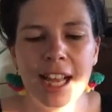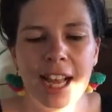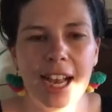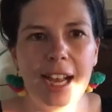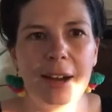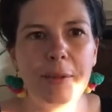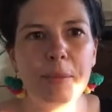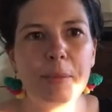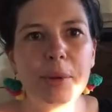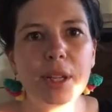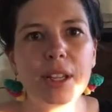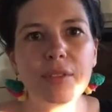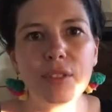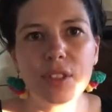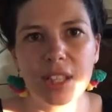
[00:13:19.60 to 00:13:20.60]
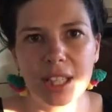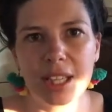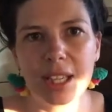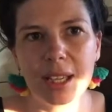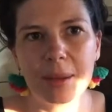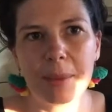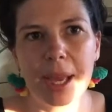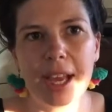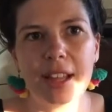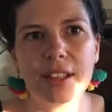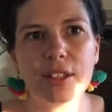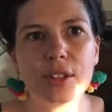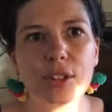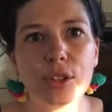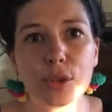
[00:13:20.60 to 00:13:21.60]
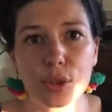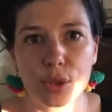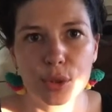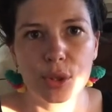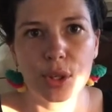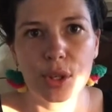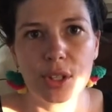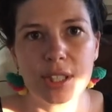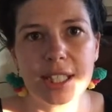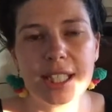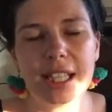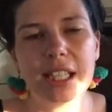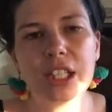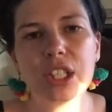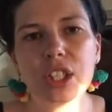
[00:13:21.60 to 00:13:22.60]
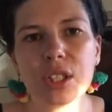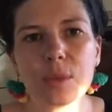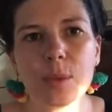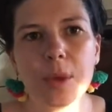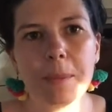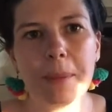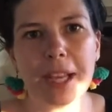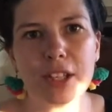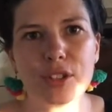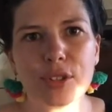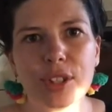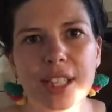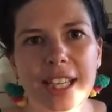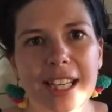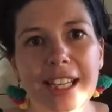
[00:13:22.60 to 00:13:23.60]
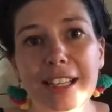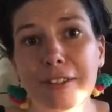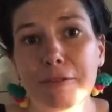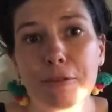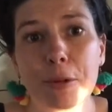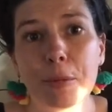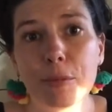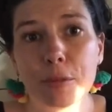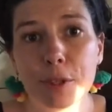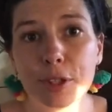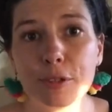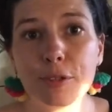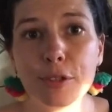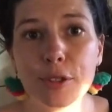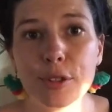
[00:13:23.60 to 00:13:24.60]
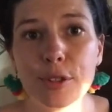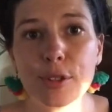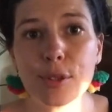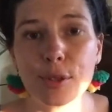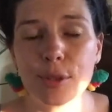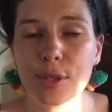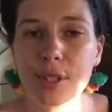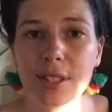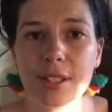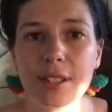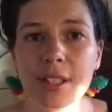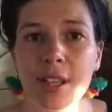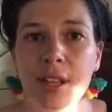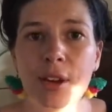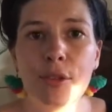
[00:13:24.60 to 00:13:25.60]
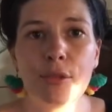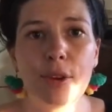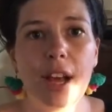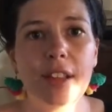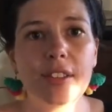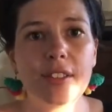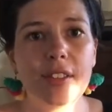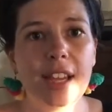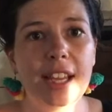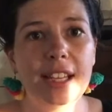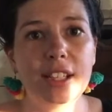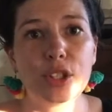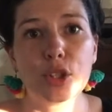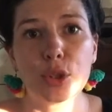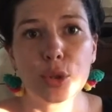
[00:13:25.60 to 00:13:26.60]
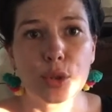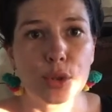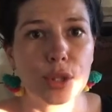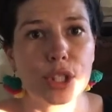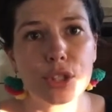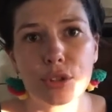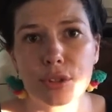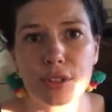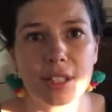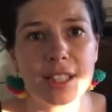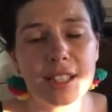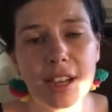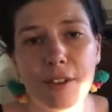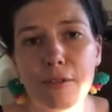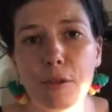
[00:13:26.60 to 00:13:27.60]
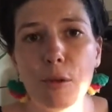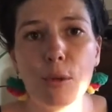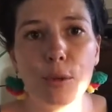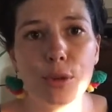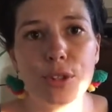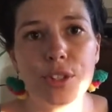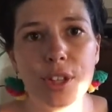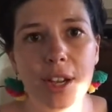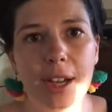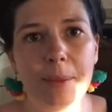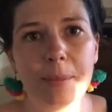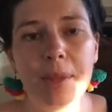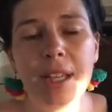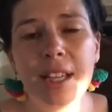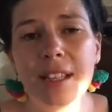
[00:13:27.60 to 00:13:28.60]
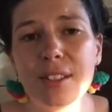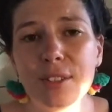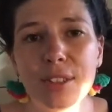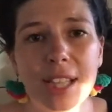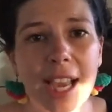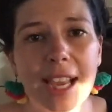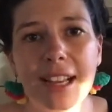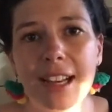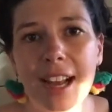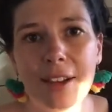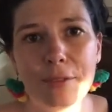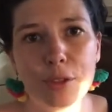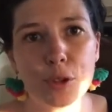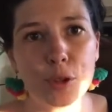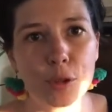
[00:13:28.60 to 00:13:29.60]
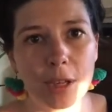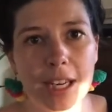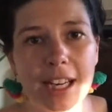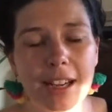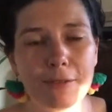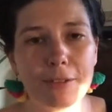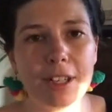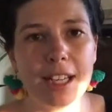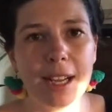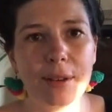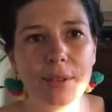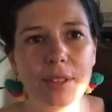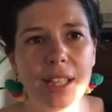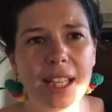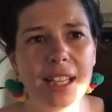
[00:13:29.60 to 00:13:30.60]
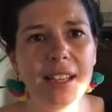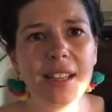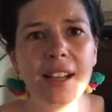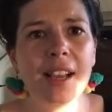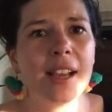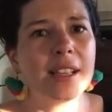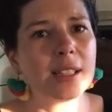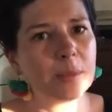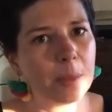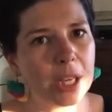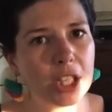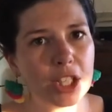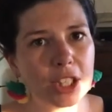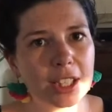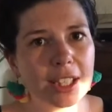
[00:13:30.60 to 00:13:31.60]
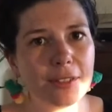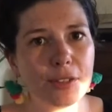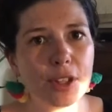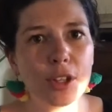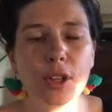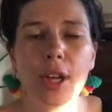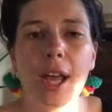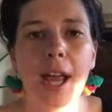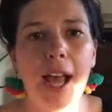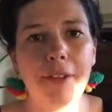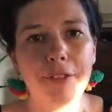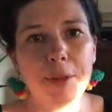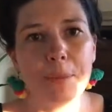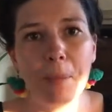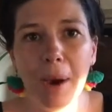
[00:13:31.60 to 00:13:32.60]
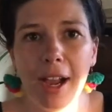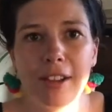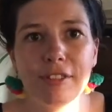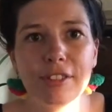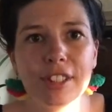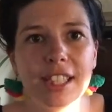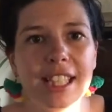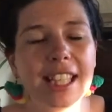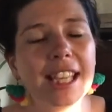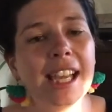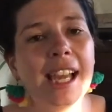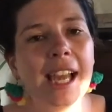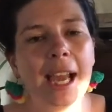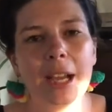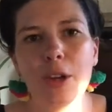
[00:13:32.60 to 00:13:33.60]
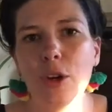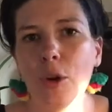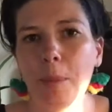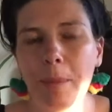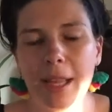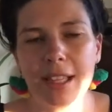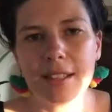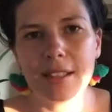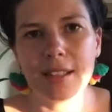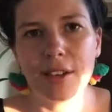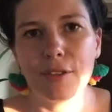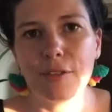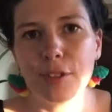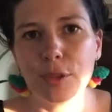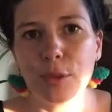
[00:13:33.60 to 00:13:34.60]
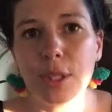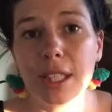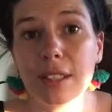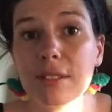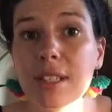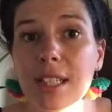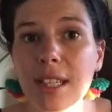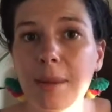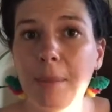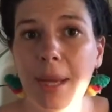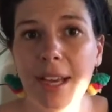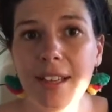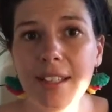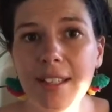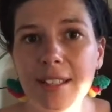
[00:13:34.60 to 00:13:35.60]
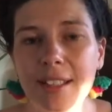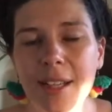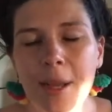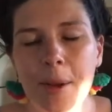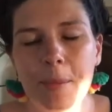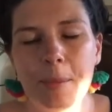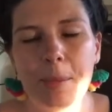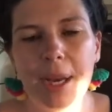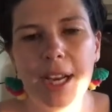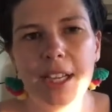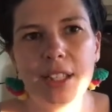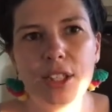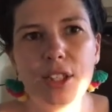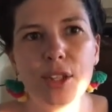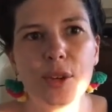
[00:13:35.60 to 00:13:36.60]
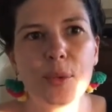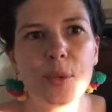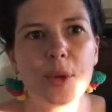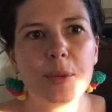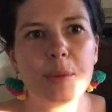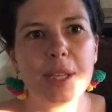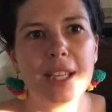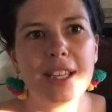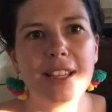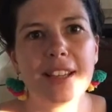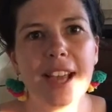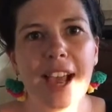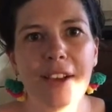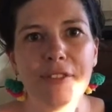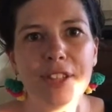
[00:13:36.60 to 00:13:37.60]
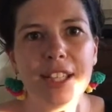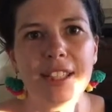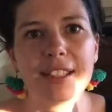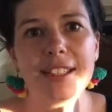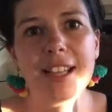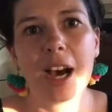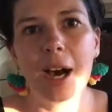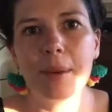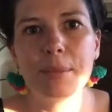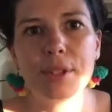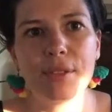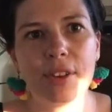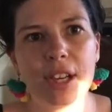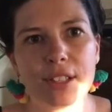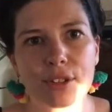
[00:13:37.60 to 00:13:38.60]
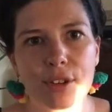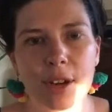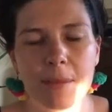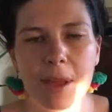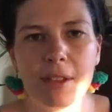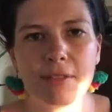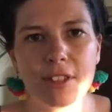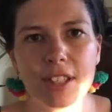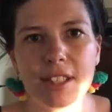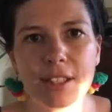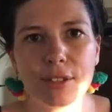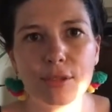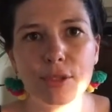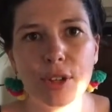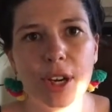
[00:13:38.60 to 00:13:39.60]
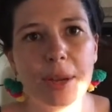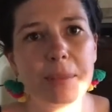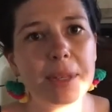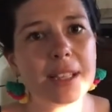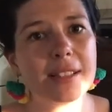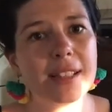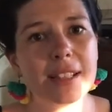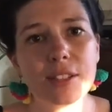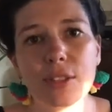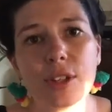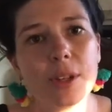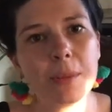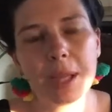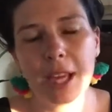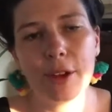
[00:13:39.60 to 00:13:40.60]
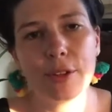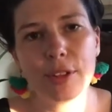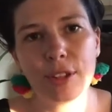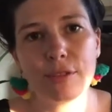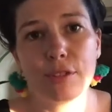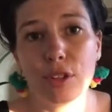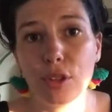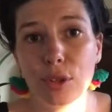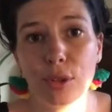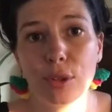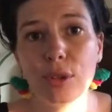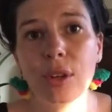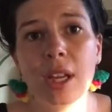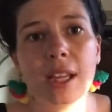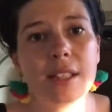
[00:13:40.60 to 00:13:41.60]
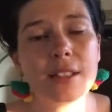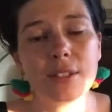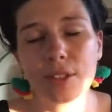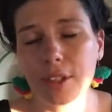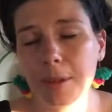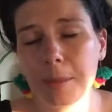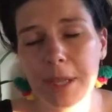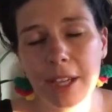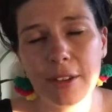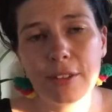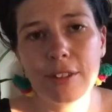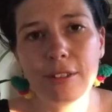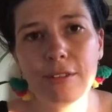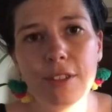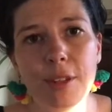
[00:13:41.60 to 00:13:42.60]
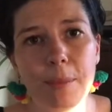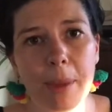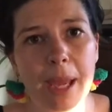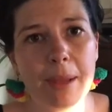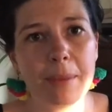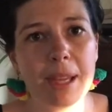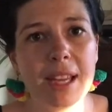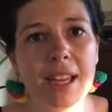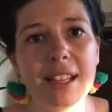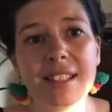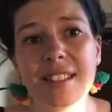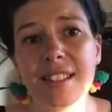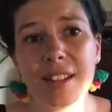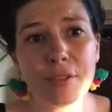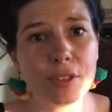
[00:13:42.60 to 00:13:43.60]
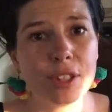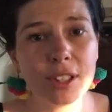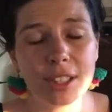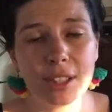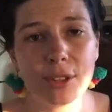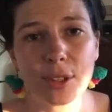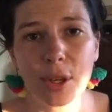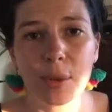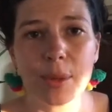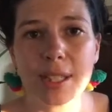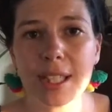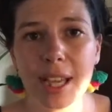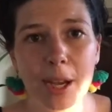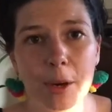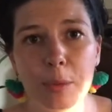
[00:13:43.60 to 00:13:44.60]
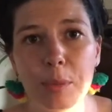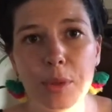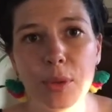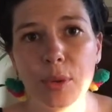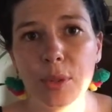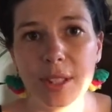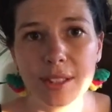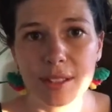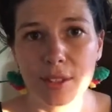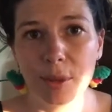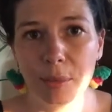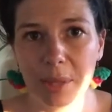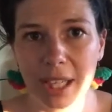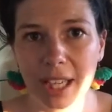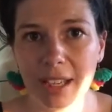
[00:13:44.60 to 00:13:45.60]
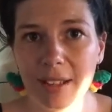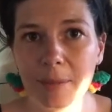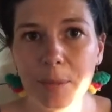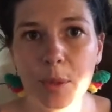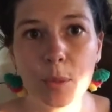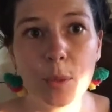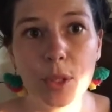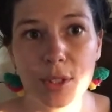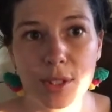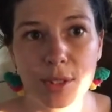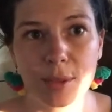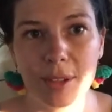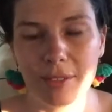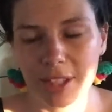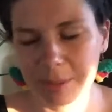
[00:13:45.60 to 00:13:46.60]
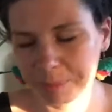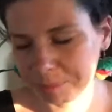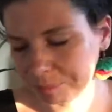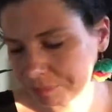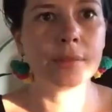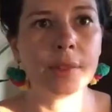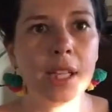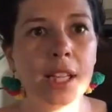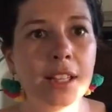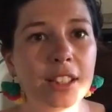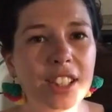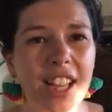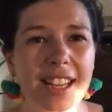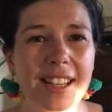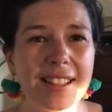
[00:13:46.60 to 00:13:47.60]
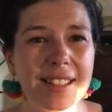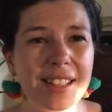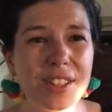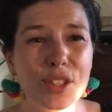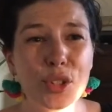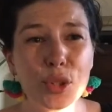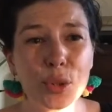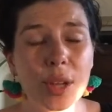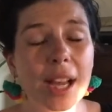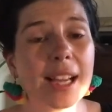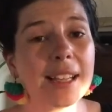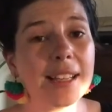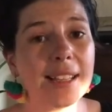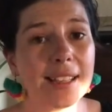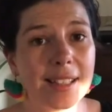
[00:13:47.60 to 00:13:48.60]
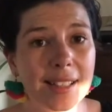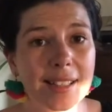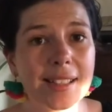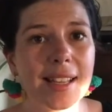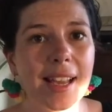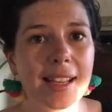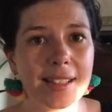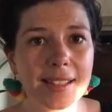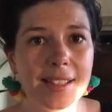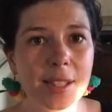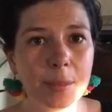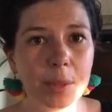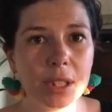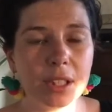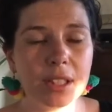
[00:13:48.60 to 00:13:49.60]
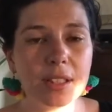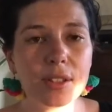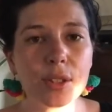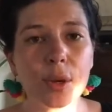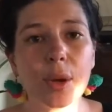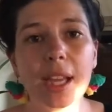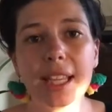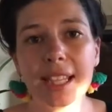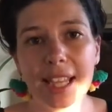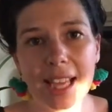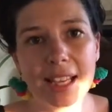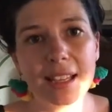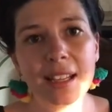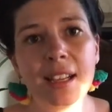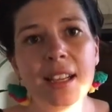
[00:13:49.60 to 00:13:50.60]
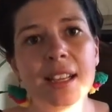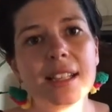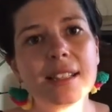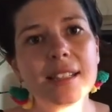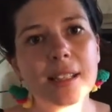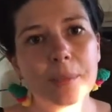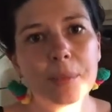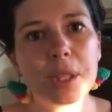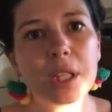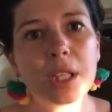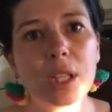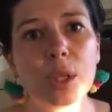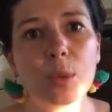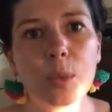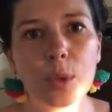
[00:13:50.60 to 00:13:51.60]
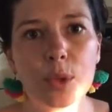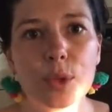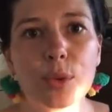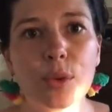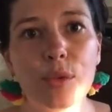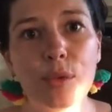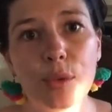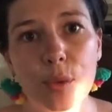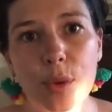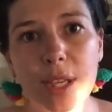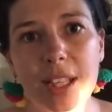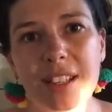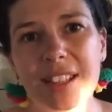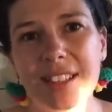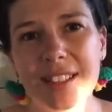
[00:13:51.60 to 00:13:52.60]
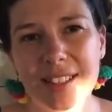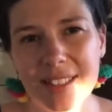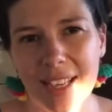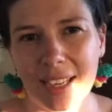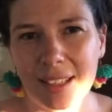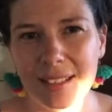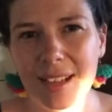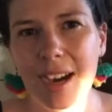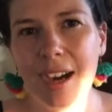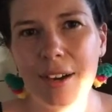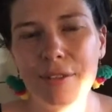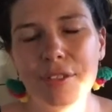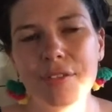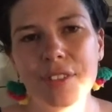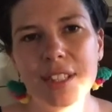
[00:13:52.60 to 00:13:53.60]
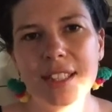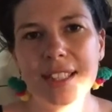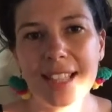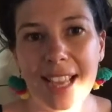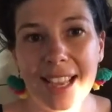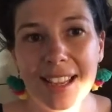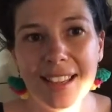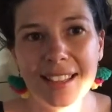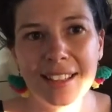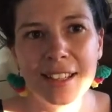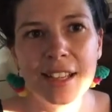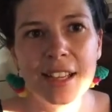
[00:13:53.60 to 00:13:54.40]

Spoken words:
But if you're thinking about your sugar content, you just want to make sure you're getting it from real food sources rather than sugary stuff all the time. It's okay to have a treat every now and then, especially if you're going to have it mindfully and not make yourself feel guilty about it. But you don't want to be having tubs of ice cream every single night, because that's not going to be healthy for you, it's not going to be healthy for the baby, and it's definitely not going to help your insomnia whatsoever. Like I said, sugar is a stimulant, so again, it's something that you want to avoid in the second half of the day.